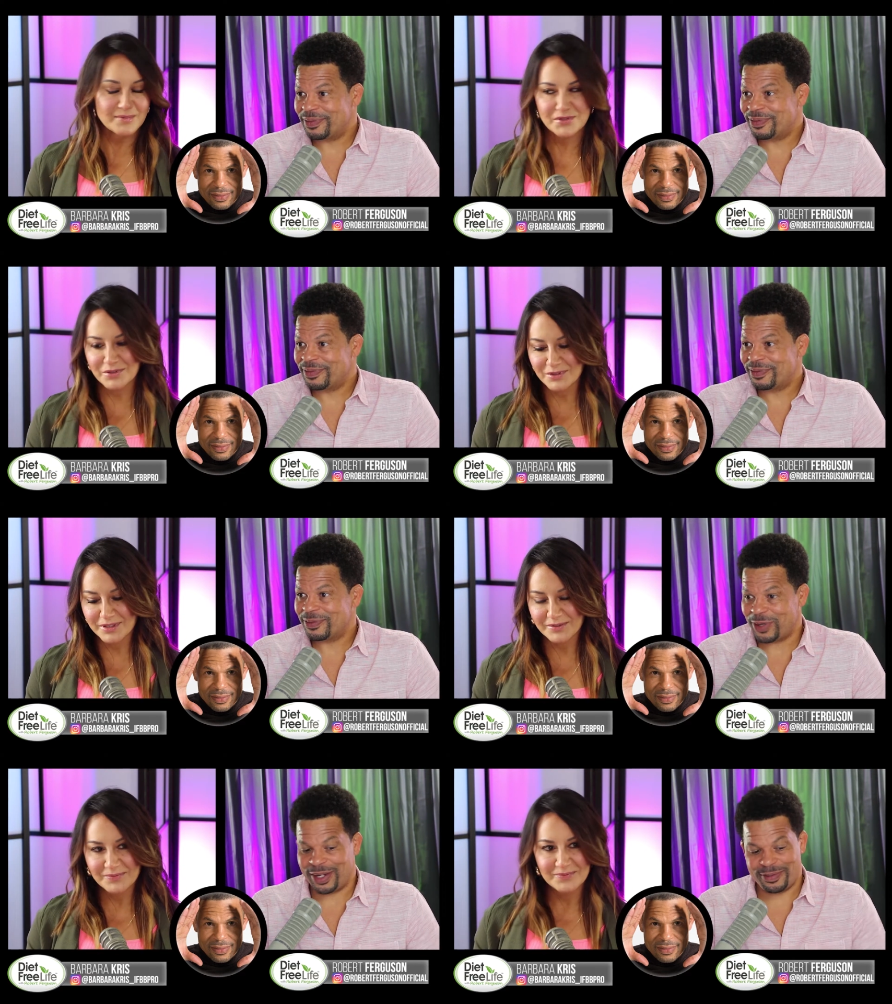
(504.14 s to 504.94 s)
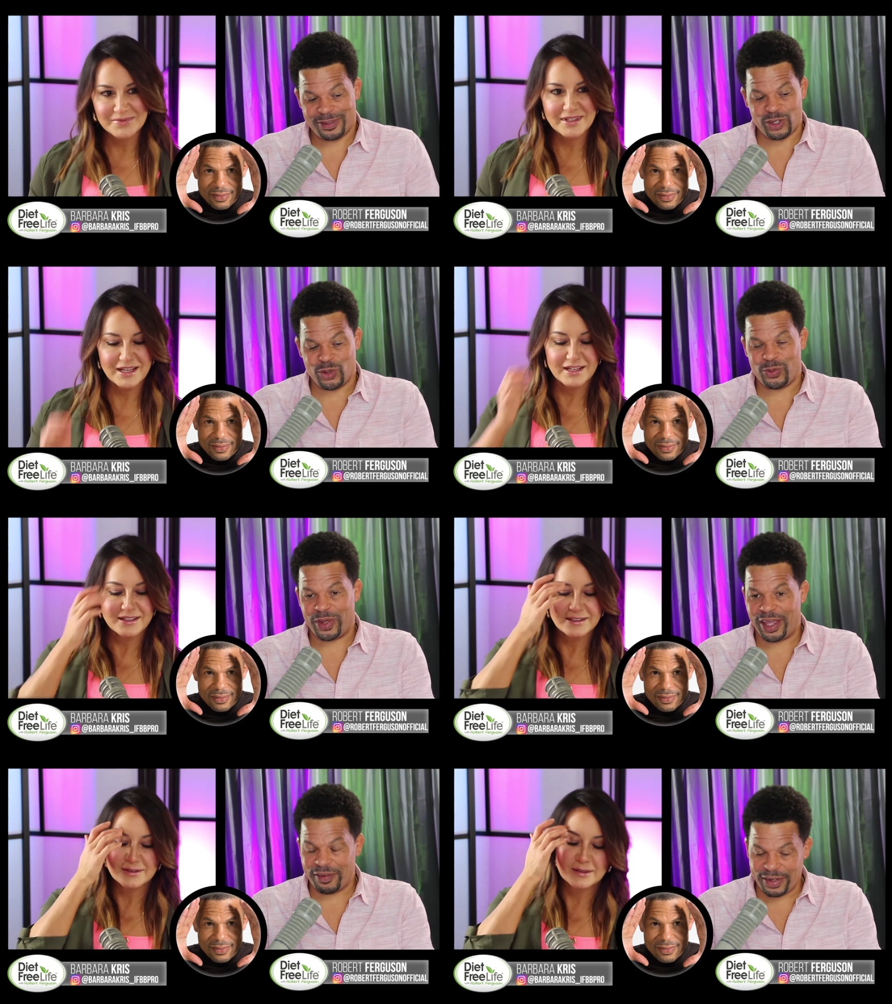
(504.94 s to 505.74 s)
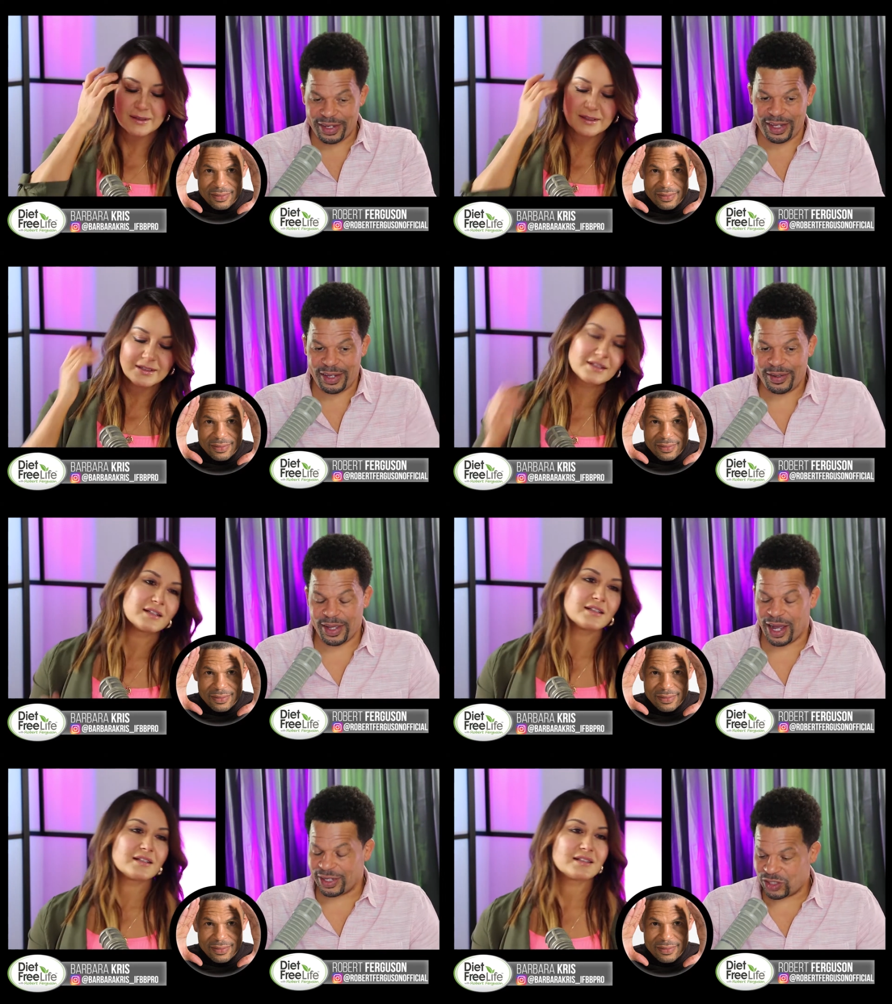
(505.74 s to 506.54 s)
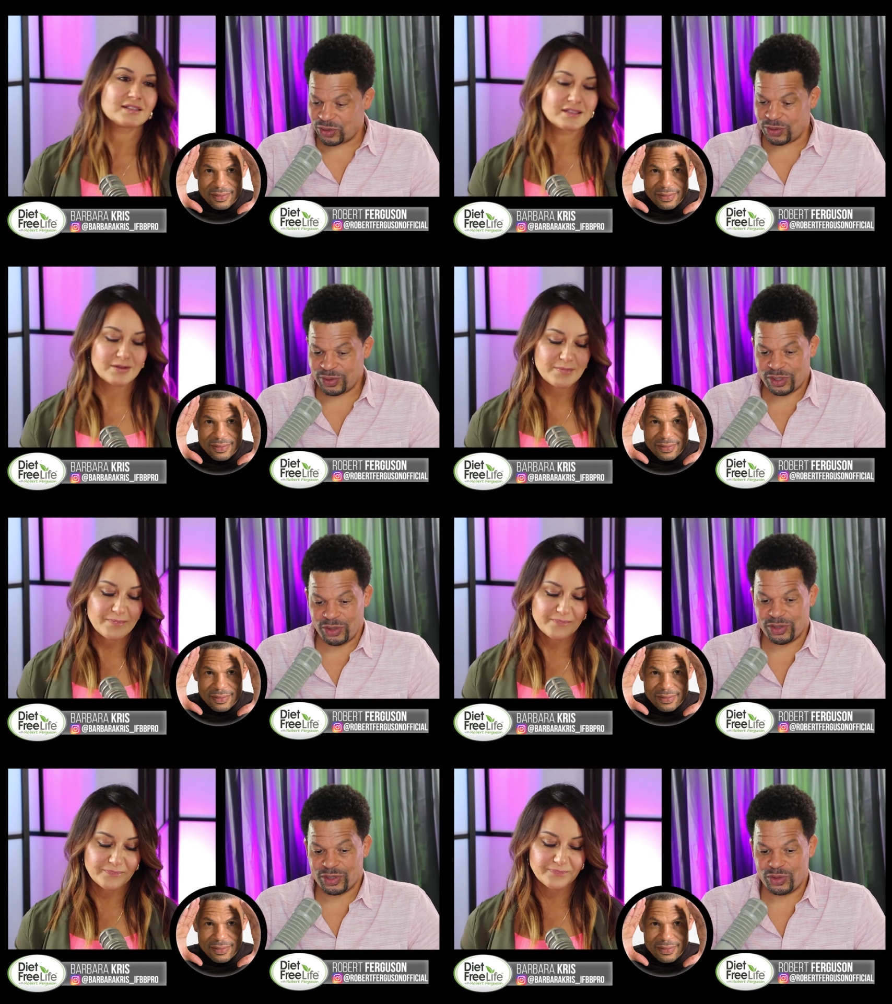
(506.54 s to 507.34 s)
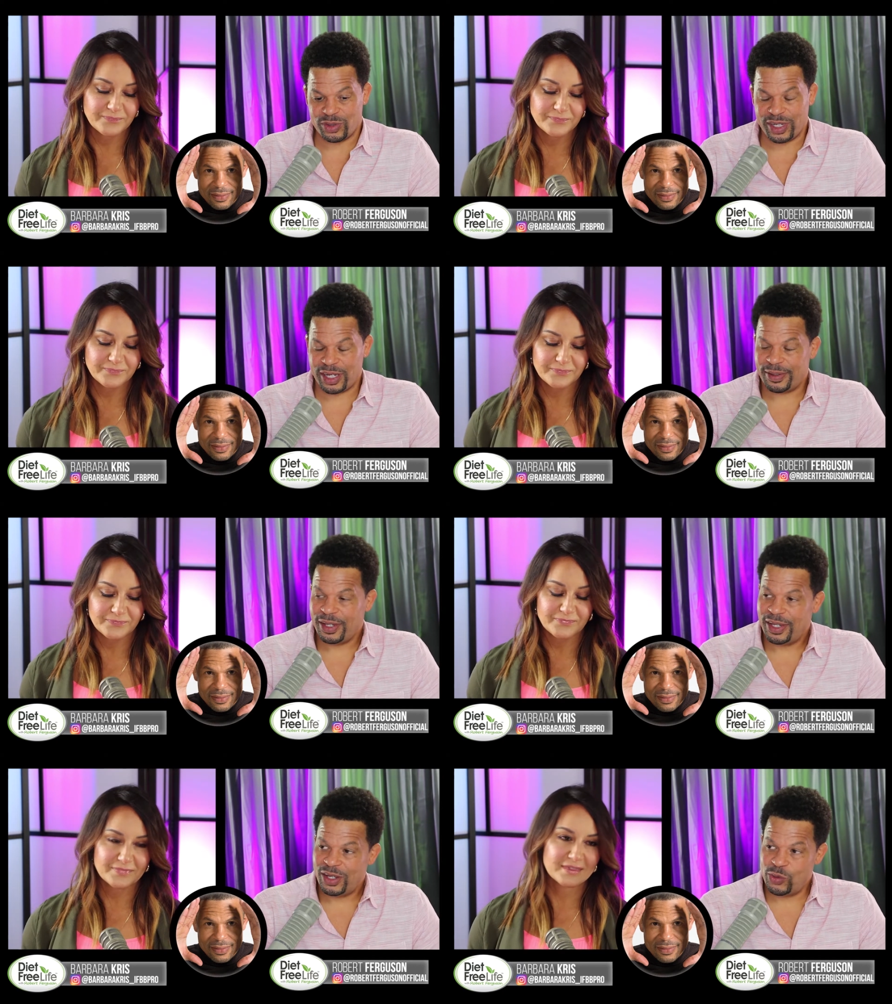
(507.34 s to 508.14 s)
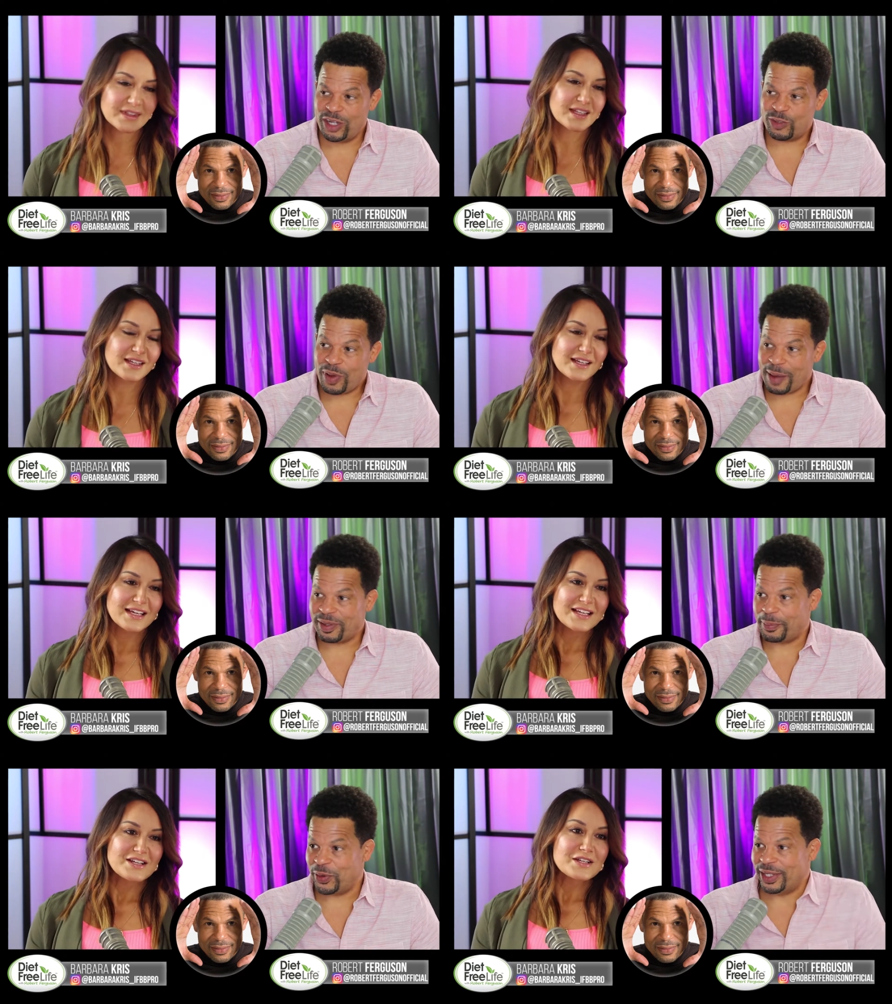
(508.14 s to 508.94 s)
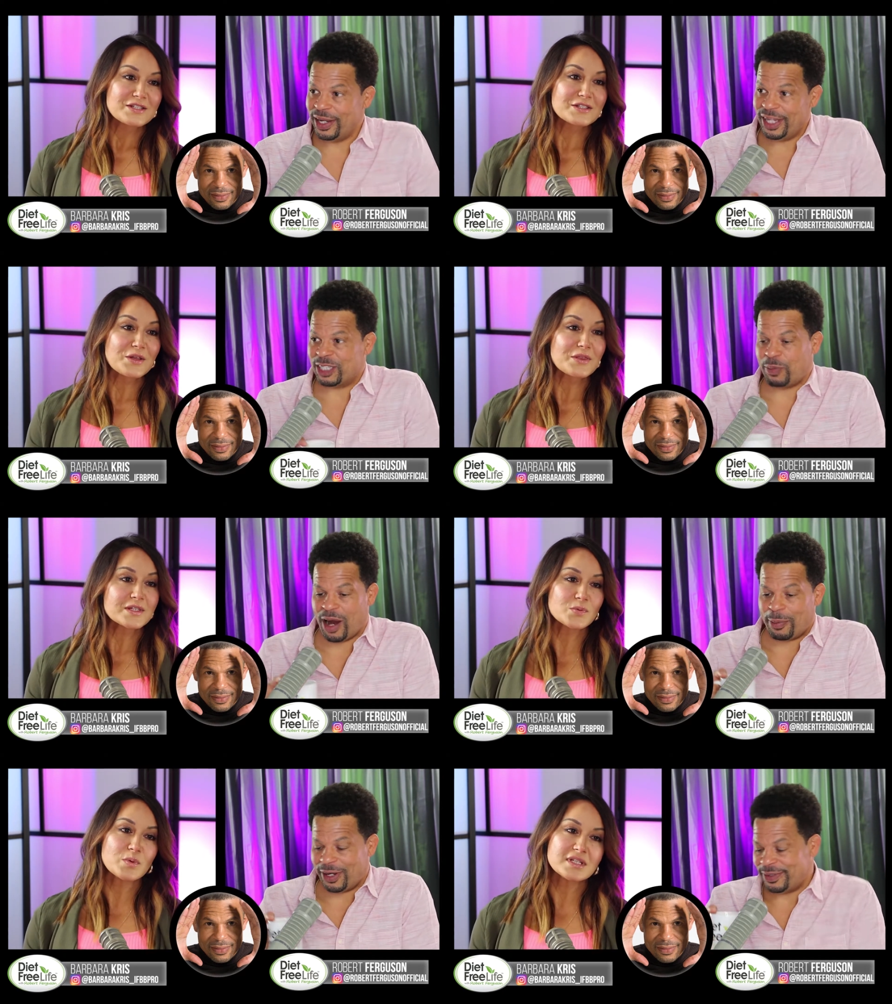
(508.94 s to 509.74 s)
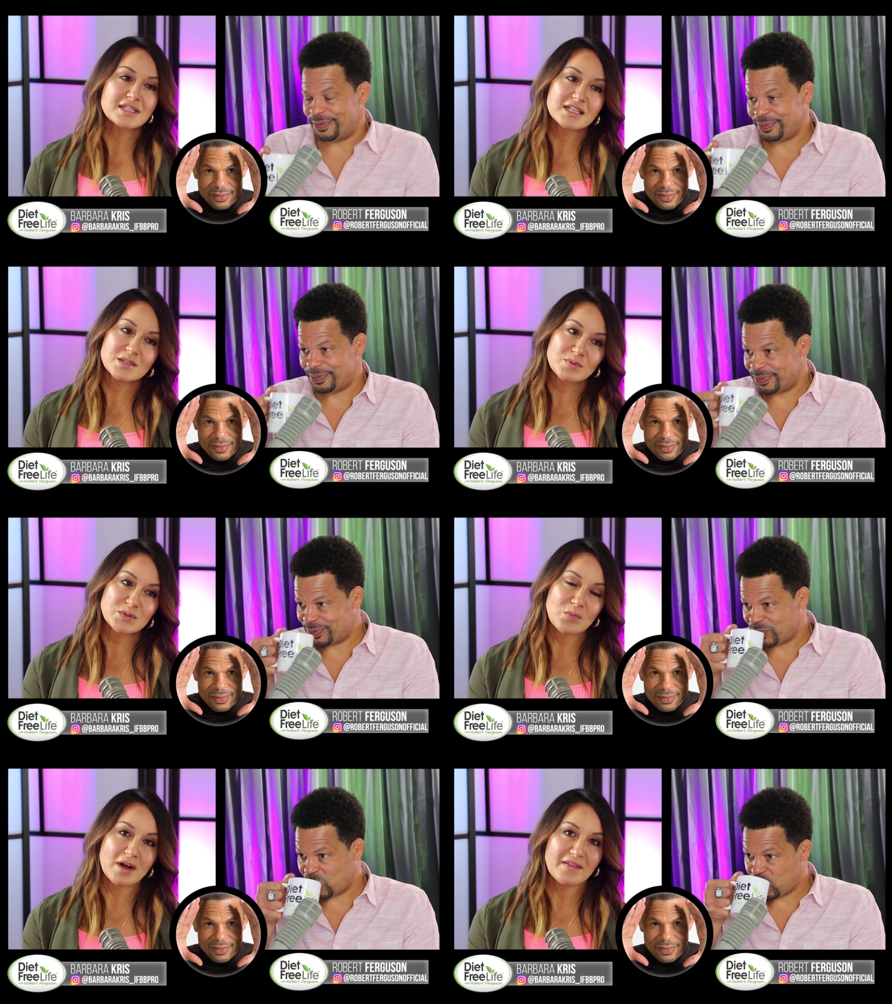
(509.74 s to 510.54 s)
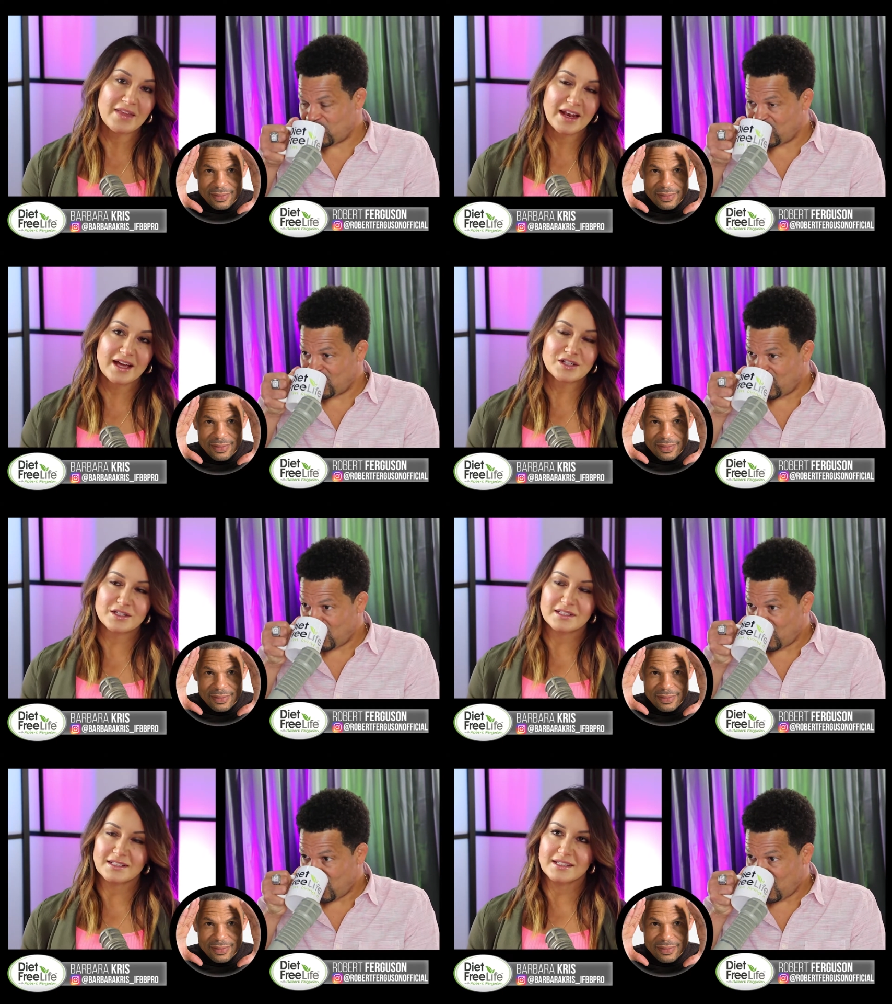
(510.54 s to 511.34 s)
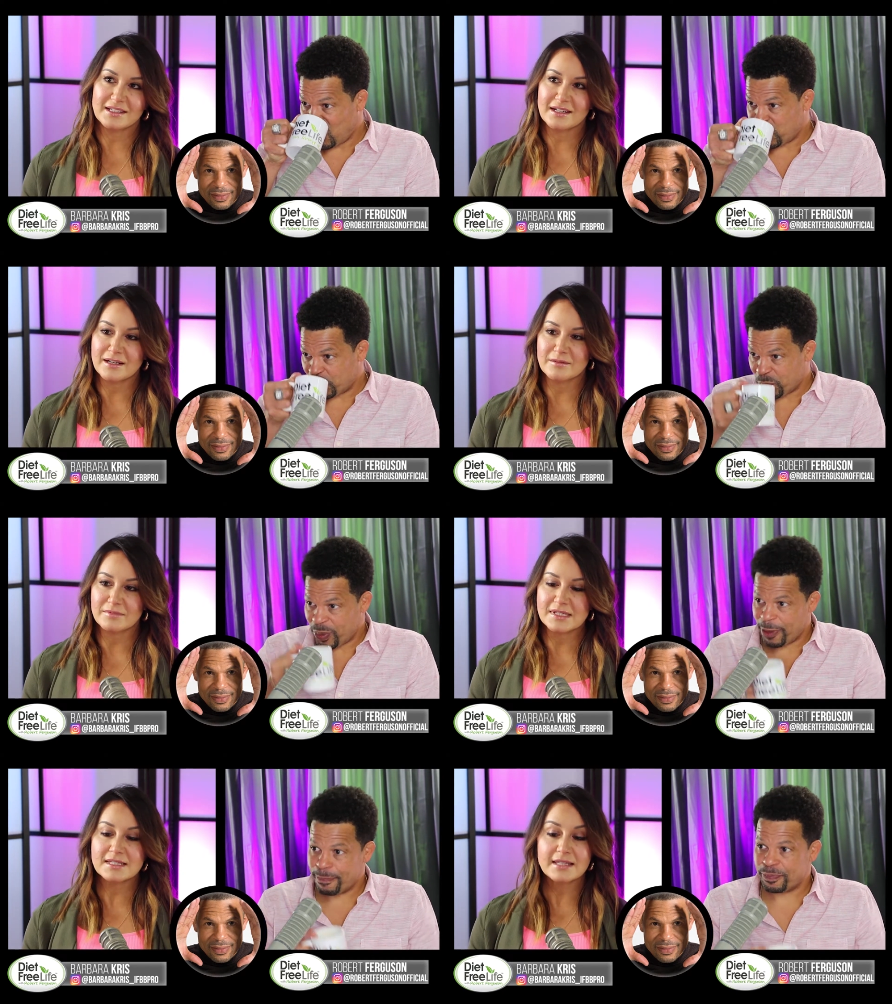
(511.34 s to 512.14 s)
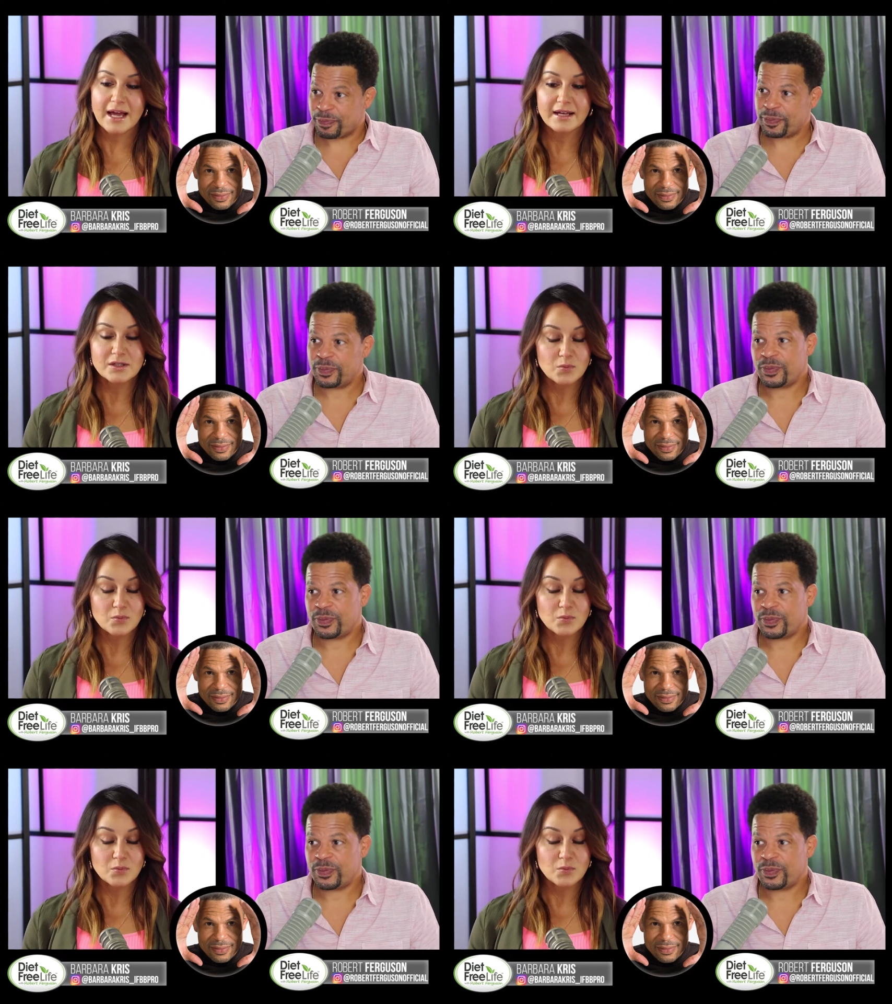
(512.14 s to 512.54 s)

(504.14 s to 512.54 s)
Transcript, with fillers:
Speaker 1: Absolutely. Right. So yeah. heavy D gone too too soon. Uh, who else popped up on the list, Barbara?
Speaker 2: This, this was one that actually um, was sad